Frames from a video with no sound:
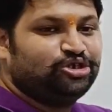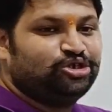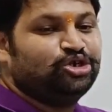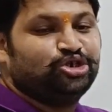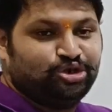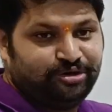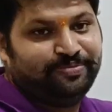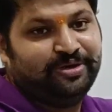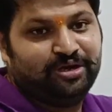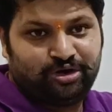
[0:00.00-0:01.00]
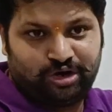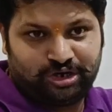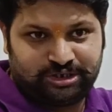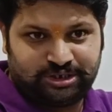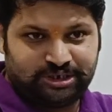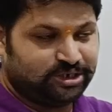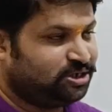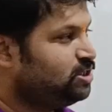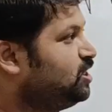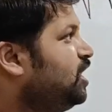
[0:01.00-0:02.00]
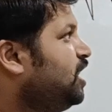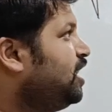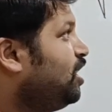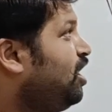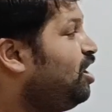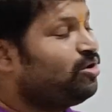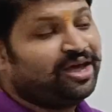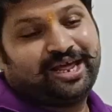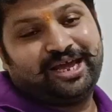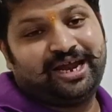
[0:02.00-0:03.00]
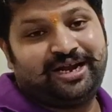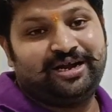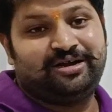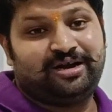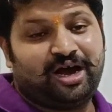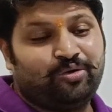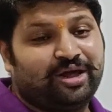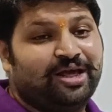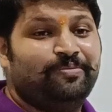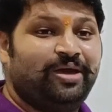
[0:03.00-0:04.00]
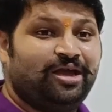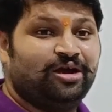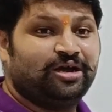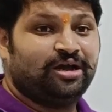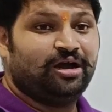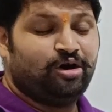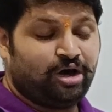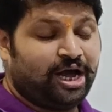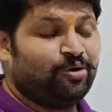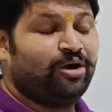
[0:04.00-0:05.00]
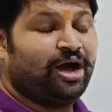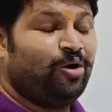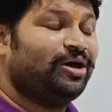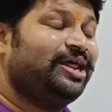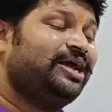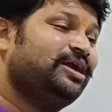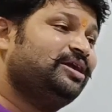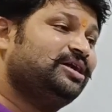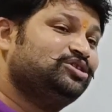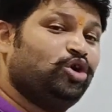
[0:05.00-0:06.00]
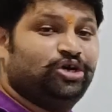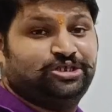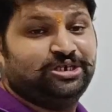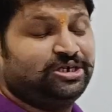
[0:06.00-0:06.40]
should be a cos theta. Now how can I get it? How can I make a how can I get it as a cos theta